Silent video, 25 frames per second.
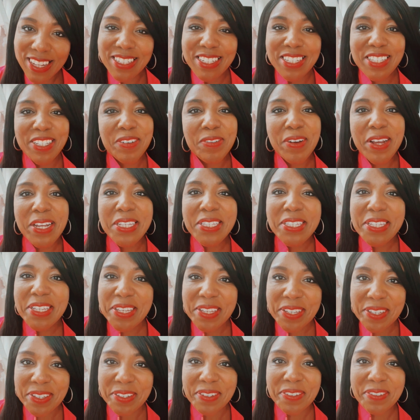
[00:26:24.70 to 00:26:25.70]
just know I see
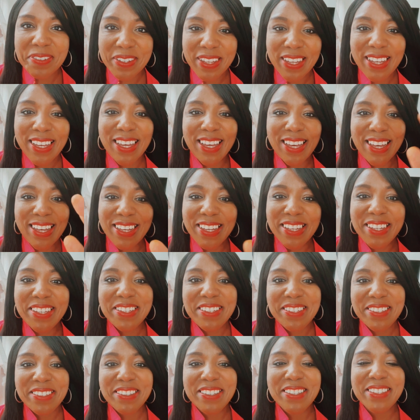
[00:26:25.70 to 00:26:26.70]
you. Hi,
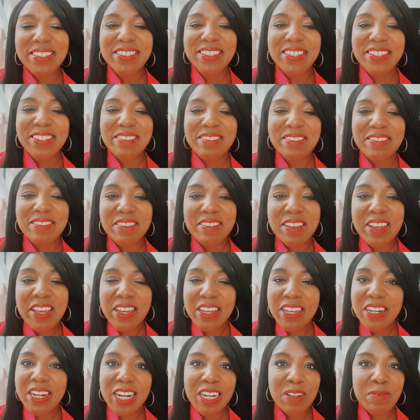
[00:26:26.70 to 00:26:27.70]
it's good
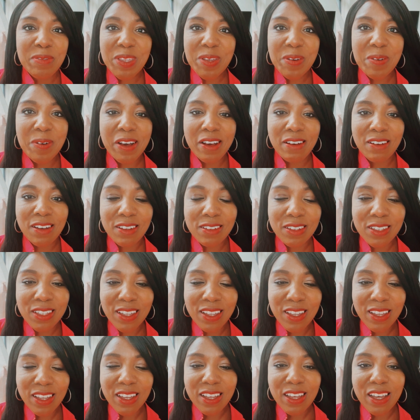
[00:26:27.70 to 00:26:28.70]
connecting with you all.
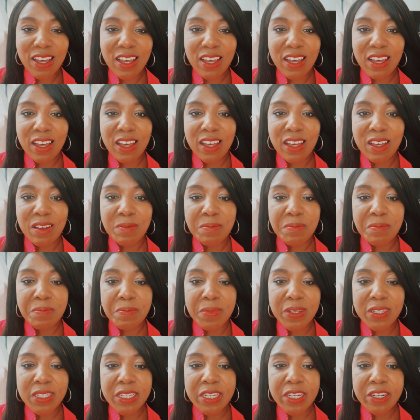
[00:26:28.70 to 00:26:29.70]
Um,
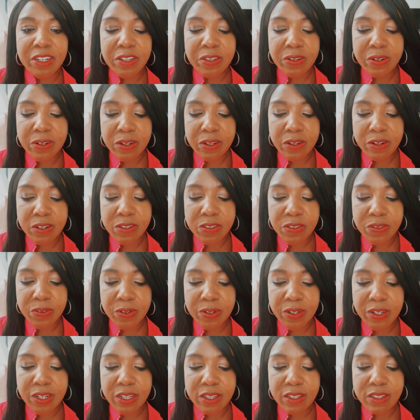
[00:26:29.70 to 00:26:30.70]
but to hear your, your
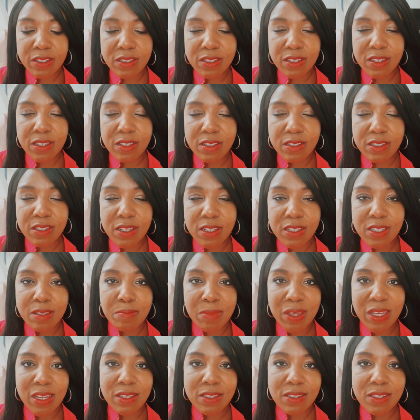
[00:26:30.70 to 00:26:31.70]
stories, it's, it's
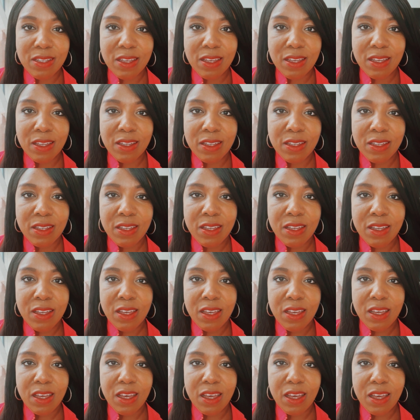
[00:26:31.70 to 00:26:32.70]
amazing.
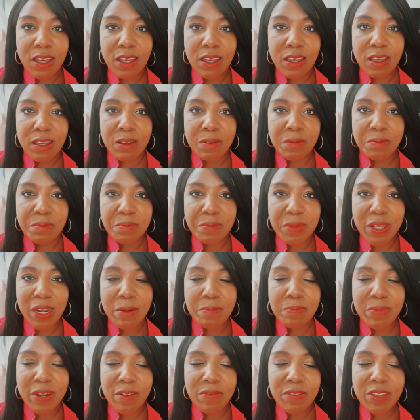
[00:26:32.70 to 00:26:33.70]
Um, but
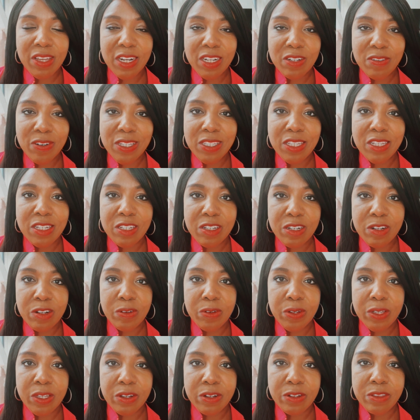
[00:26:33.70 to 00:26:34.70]
I'm definitely interested to
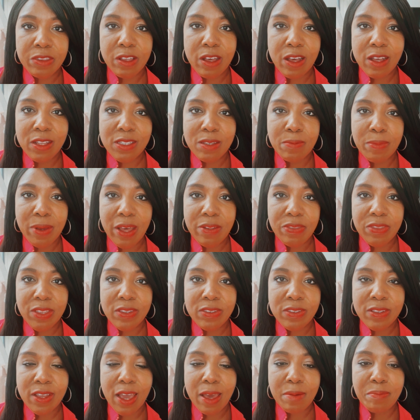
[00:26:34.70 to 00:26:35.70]
knowing your thoughts about this
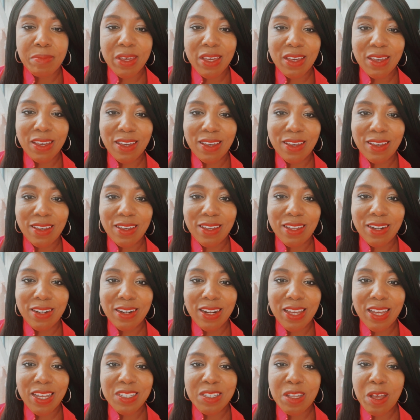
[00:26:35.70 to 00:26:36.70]
topic.
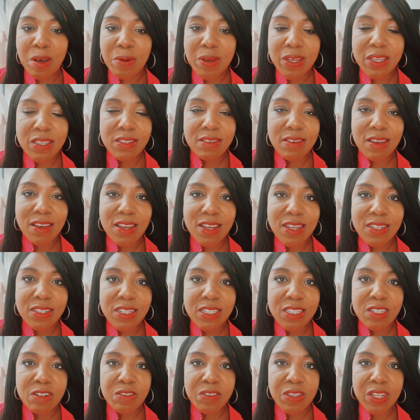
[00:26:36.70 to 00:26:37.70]
And as always, you guys,
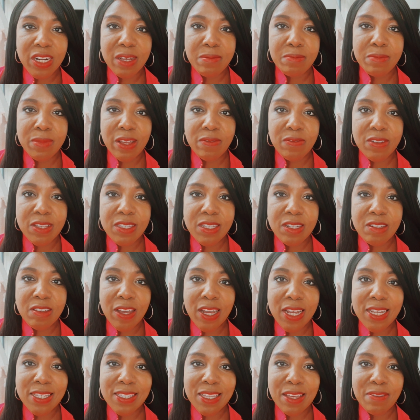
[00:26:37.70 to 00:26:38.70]
just know that I'm definitely sending you
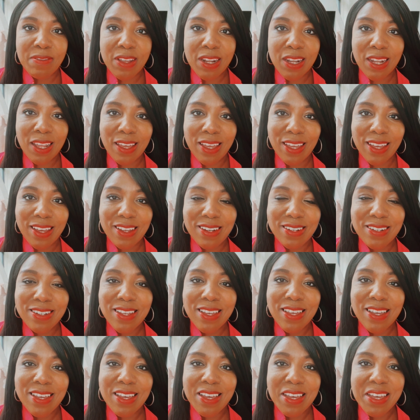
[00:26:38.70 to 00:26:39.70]
guys love and light.
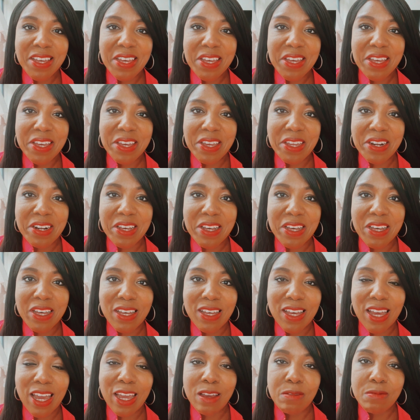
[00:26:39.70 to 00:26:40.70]
And
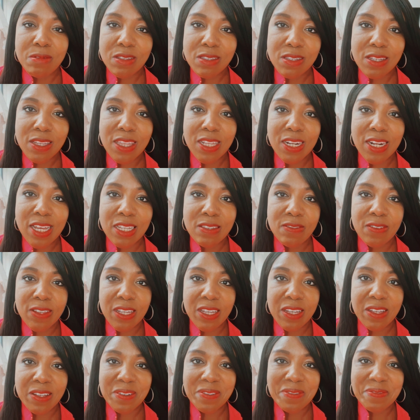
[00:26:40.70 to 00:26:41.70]
uh, I will see you in the next
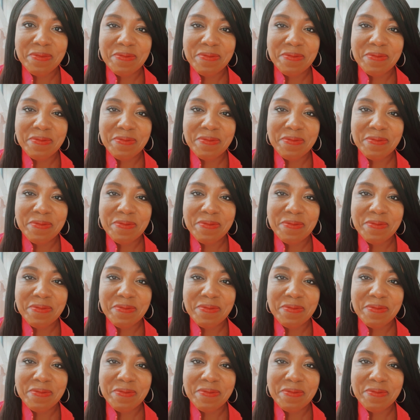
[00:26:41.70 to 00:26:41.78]
video.